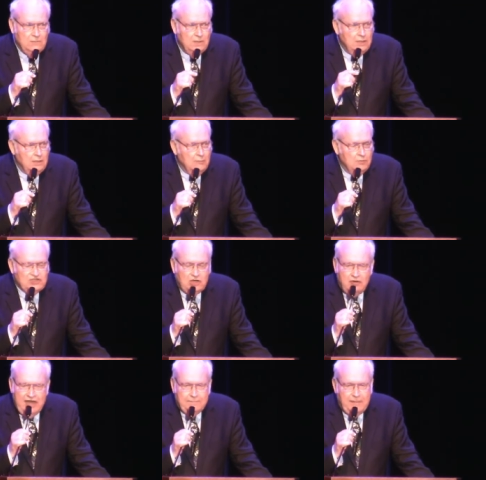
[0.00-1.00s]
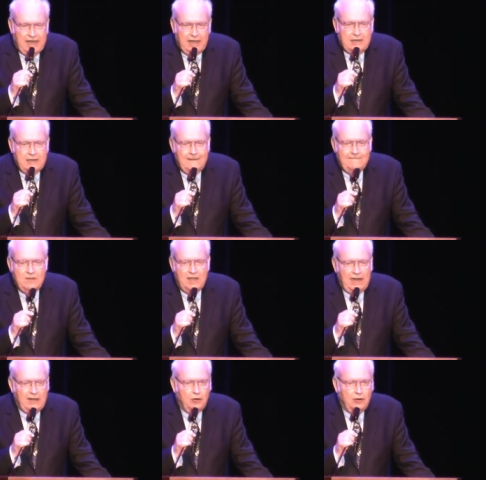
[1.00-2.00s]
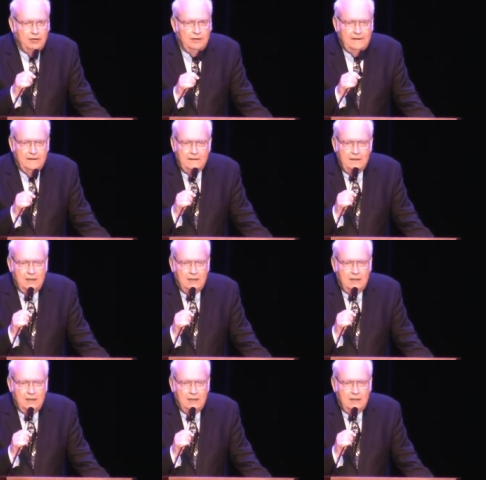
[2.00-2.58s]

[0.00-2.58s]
It was a great band. I learned uh,